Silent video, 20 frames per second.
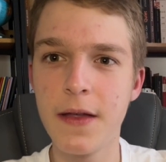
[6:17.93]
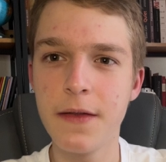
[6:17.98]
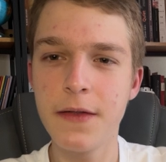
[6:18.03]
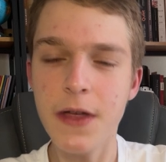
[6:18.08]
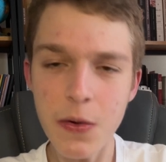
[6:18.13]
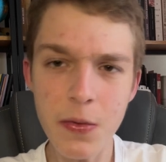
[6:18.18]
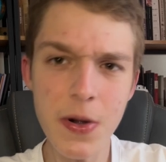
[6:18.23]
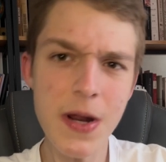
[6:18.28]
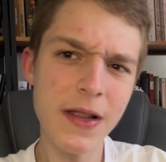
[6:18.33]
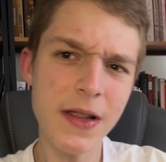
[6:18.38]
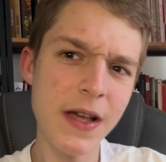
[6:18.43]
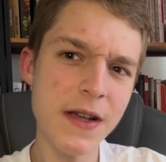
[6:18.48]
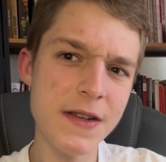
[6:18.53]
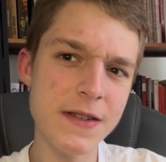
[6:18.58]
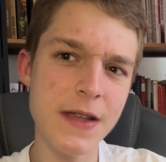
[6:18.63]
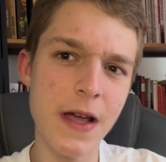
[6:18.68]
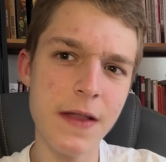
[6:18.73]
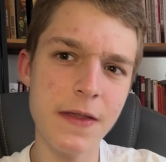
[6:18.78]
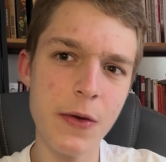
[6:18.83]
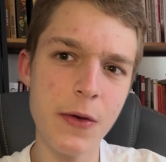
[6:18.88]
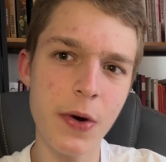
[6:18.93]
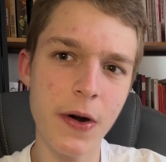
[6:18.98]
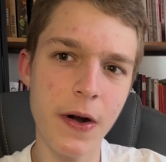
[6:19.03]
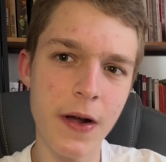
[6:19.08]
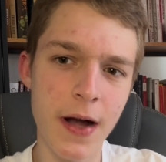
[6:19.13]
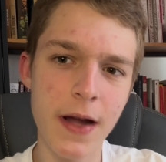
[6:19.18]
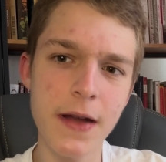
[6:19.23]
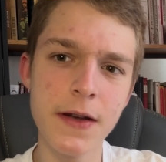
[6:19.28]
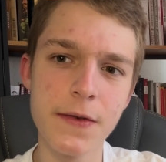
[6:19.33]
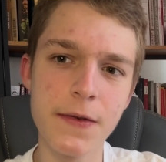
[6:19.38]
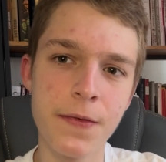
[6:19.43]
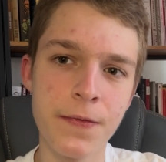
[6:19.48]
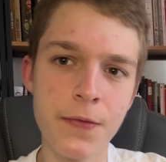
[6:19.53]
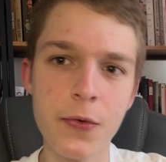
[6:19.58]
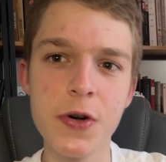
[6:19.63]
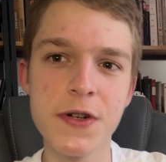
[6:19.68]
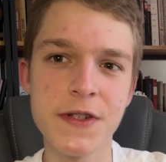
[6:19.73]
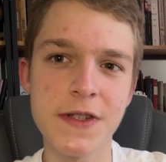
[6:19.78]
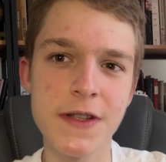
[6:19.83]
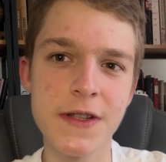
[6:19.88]
they realized that they were kind of
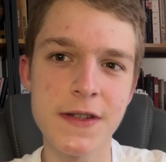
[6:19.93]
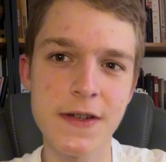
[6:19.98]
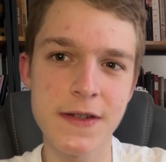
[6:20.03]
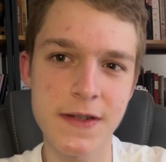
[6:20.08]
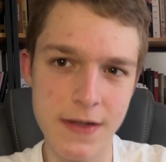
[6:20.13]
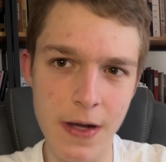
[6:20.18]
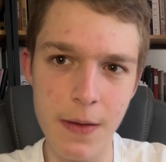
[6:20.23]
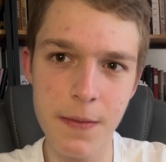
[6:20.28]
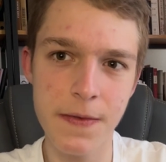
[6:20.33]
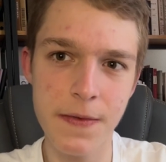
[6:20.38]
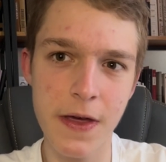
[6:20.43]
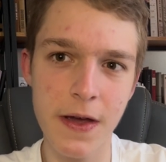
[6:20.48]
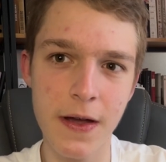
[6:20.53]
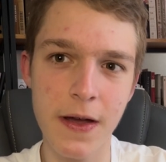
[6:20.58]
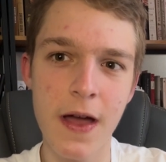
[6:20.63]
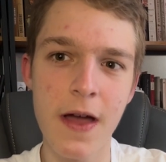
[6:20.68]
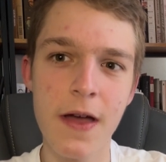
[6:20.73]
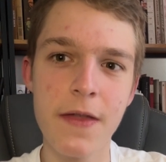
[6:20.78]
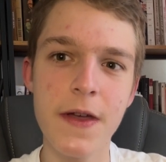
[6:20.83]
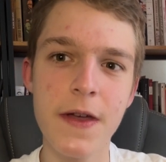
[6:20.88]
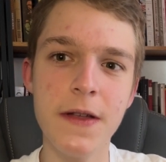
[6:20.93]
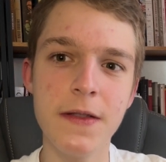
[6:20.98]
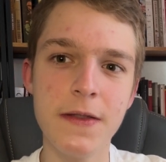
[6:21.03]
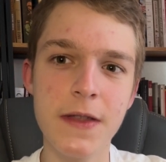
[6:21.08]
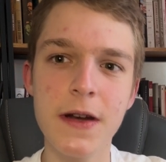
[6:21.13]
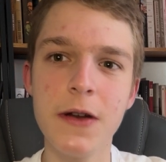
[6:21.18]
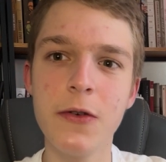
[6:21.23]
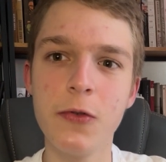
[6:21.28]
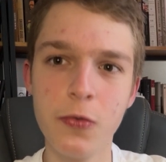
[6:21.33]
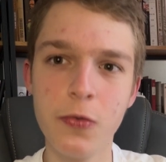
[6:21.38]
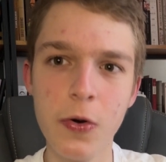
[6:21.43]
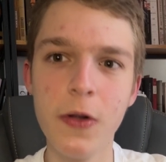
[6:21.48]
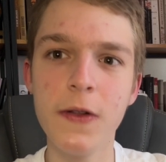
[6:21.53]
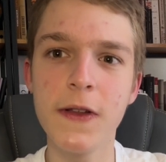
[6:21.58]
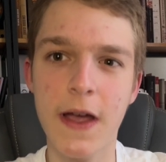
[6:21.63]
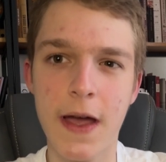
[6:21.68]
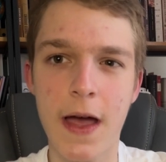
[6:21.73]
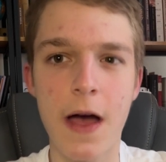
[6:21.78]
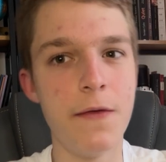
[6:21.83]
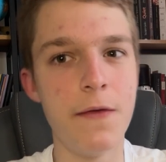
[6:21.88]
forced into something they didn't
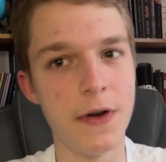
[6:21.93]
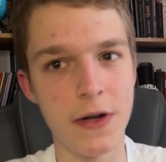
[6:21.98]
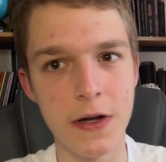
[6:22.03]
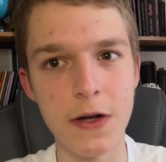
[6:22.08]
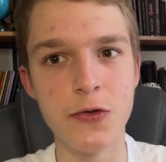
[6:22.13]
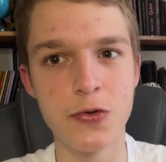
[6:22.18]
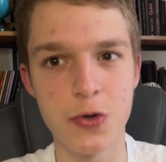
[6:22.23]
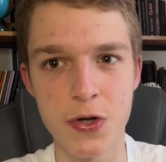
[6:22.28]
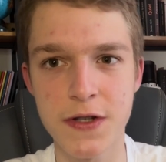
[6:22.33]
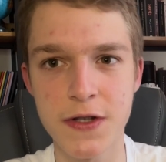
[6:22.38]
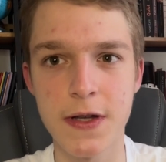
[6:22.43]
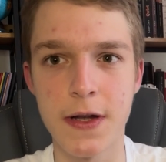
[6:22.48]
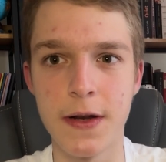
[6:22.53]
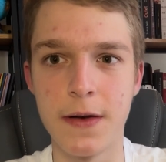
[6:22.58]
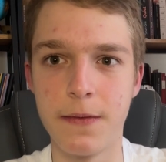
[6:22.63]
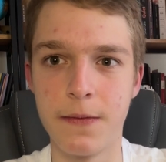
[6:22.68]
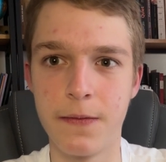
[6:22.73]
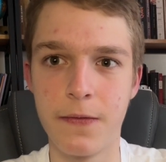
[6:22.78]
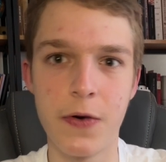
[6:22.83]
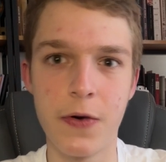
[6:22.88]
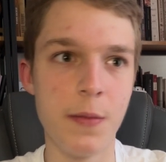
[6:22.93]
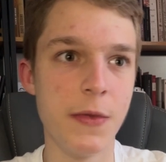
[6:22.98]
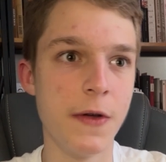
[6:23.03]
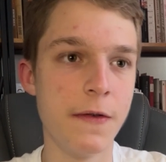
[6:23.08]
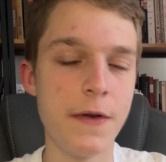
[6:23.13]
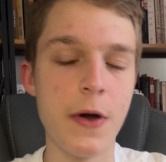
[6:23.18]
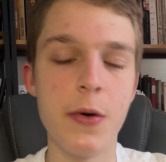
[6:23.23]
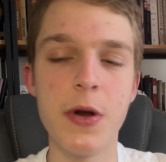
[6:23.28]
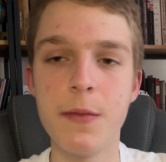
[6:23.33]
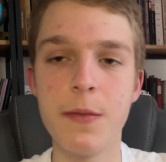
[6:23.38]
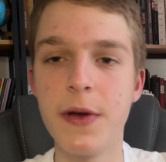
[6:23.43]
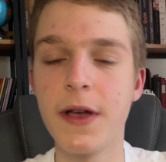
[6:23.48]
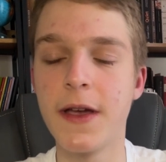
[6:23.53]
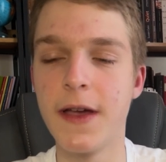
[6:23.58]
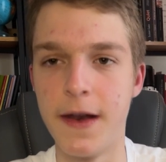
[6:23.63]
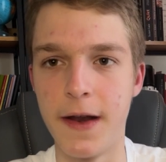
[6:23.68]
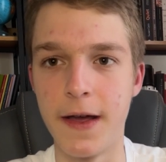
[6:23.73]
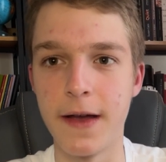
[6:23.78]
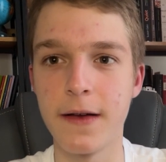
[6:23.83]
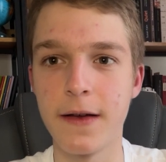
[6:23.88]
really have an interest in from the very
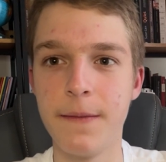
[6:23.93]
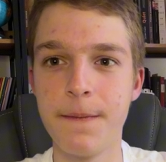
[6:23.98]
beginning.